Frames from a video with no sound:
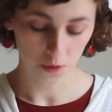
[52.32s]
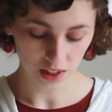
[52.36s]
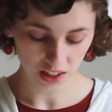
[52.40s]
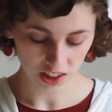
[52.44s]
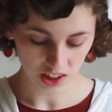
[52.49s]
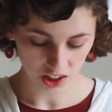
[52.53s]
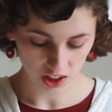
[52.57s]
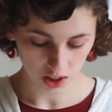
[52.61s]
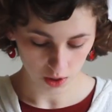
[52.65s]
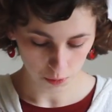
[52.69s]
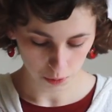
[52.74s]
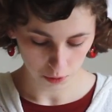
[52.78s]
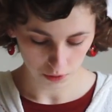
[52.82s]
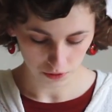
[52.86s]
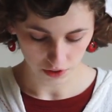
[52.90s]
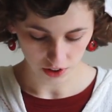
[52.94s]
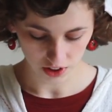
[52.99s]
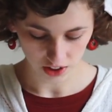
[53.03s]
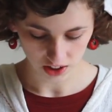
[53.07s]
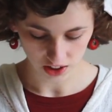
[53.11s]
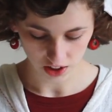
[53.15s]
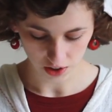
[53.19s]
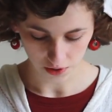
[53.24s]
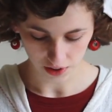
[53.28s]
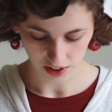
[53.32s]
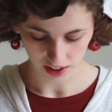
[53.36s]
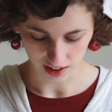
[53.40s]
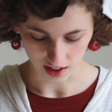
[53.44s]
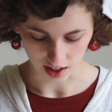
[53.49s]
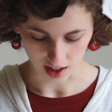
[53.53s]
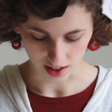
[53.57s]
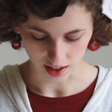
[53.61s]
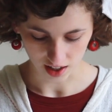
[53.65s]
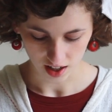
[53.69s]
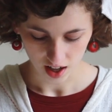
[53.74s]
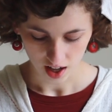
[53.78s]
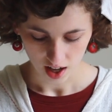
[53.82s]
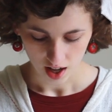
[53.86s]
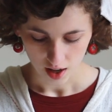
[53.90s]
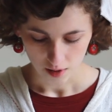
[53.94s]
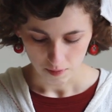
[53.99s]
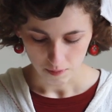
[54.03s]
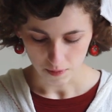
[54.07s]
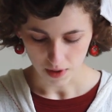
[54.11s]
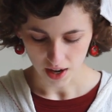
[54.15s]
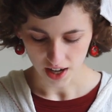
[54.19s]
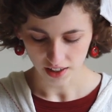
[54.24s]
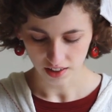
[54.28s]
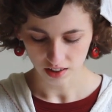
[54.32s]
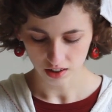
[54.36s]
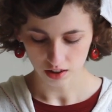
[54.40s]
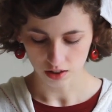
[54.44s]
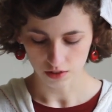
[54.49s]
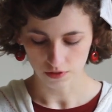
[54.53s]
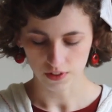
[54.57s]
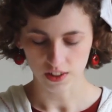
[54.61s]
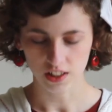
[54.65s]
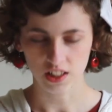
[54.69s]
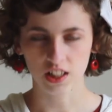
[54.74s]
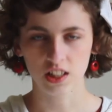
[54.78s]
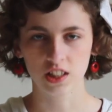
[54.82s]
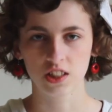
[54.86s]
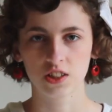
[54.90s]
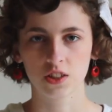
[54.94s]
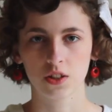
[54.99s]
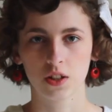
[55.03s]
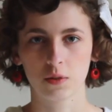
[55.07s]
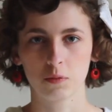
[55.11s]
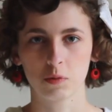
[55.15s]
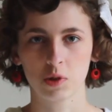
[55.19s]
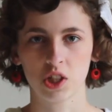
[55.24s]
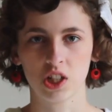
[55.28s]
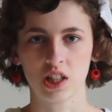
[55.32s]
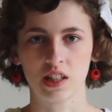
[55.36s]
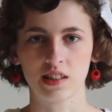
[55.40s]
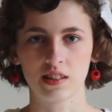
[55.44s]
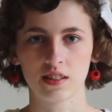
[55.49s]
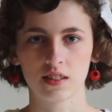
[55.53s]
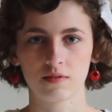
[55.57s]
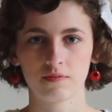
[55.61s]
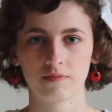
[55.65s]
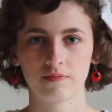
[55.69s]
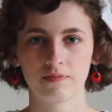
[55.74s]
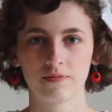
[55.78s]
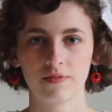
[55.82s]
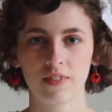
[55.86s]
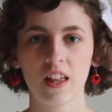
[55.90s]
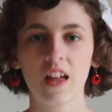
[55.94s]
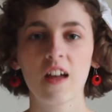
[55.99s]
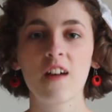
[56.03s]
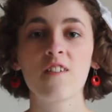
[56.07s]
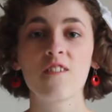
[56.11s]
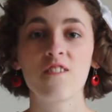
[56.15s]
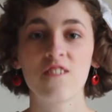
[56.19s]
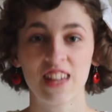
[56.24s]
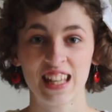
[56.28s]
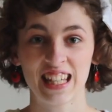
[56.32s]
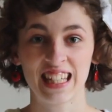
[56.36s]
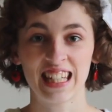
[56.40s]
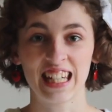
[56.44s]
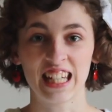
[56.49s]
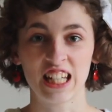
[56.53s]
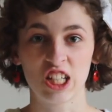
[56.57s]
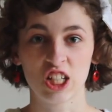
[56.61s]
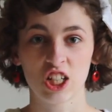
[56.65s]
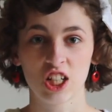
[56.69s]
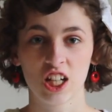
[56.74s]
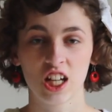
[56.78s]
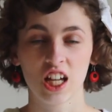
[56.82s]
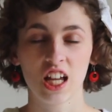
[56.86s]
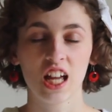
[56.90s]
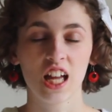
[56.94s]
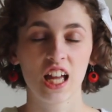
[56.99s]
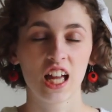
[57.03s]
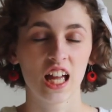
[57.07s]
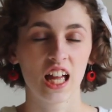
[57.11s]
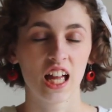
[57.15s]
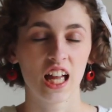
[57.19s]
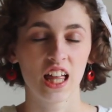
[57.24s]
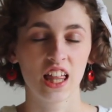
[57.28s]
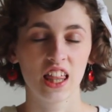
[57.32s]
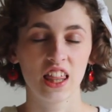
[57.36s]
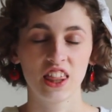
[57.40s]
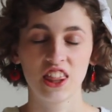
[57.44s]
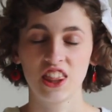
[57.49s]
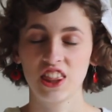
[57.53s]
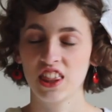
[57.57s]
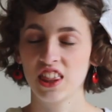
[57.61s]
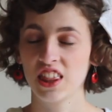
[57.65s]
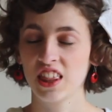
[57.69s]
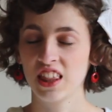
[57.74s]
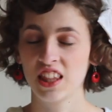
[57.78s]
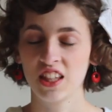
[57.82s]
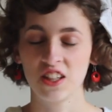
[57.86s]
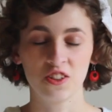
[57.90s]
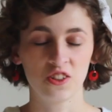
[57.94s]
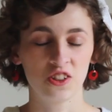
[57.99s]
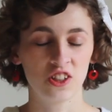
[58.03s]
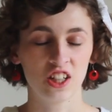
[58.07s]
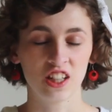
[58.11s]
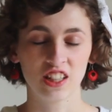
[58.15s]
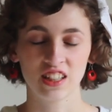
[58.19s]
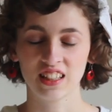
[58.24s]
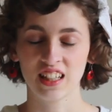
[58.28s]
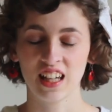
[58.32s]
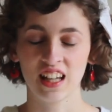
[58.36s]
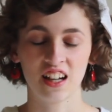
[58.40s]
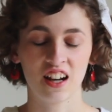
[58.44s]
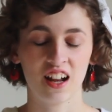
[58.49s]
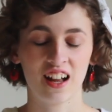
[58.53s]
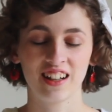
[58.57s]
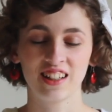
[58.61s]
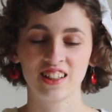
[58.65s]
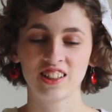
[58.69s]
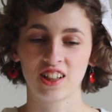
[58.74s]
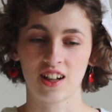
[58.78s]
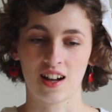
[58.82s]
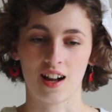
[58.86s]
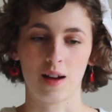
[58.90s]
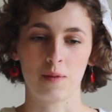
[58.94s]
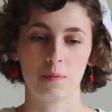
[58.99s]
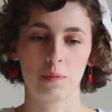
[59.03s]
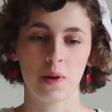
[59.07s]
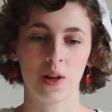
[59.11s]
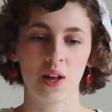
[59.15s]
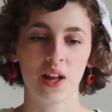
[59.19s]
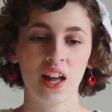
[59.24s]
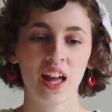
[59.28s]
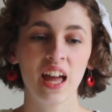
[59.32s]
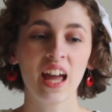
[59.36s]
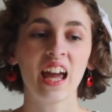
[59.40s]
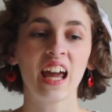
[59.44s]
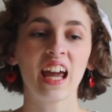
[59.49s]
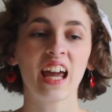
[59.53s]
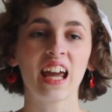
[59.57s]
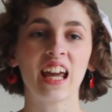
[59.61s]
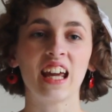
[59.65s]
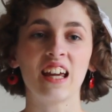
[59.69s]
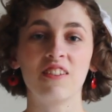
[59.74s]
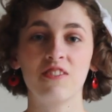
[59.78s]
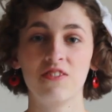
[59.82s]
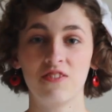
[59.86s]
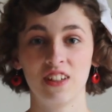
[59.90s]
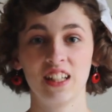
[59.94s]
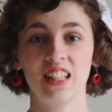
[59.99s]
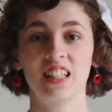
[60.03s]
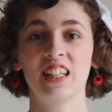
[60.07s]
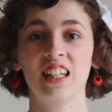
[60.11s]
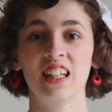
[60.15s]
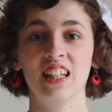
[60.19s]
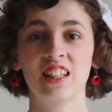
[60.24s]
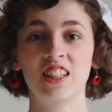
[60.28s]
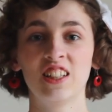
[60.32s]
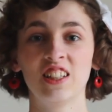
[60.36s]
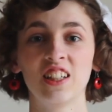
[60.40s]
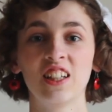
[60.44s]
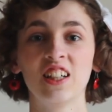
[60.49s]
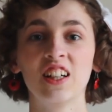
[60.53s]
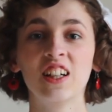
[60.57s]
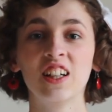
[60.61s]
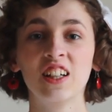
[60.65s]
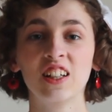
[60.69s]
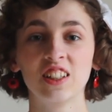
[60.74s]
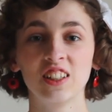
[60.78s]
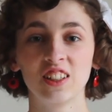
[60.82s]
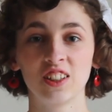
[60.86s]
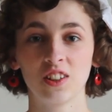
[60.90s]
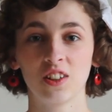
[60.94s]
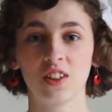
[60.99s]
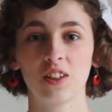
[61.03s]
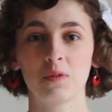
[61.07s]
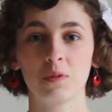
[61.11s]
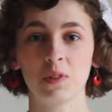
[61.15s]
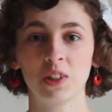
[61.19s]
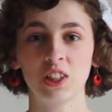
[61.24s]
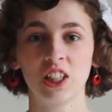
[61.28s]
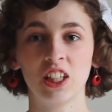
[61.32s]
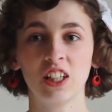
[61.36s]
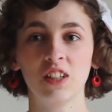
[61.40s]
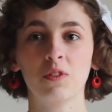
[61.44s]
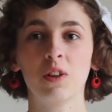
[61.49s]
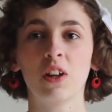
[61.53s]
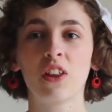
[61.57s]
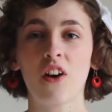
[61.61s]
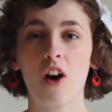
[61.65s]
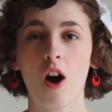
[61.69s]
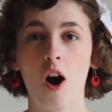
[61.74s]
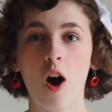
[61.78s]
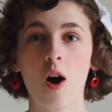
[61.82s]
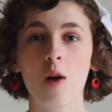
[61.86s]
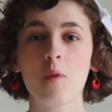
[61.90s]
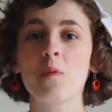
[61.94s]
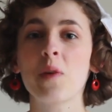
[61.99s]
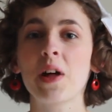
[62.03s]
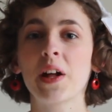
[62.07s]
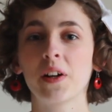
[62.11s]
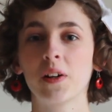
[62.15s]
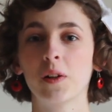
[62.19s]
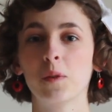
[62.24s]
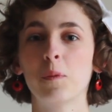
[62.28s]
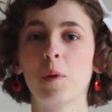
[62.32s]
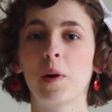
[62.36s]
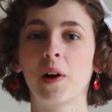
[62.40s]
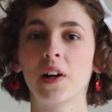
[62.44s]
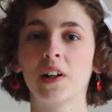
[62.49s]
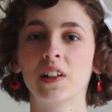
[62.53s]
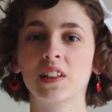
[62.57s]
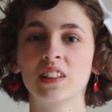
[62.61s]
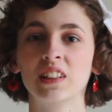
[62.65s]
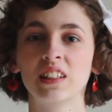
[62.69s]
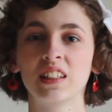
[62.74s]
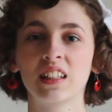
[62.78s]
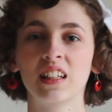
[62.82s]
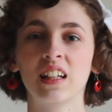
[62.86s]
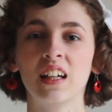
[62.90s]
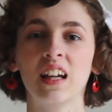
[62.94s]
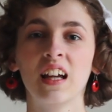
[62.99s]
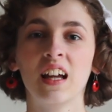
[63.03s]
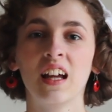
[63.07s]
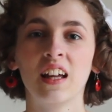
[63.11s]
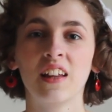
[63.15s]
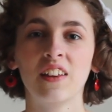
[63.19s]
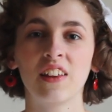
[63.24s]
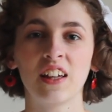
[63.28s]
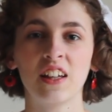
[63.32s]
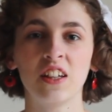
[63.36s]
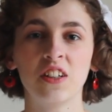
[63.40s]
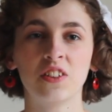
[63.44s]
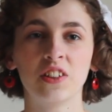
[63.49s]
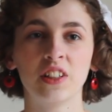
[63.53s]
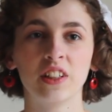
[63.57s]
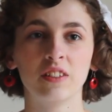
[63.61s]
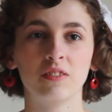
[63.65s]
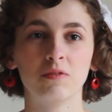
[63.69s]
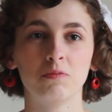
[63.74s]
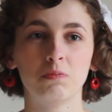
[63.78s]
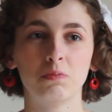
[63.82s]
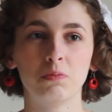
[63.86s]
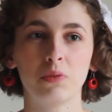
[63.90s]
which do you prefer sewing on, modern or vintage sewing machines? Vintage. You just cannot top a vintage sewing machine with all metal parts that you can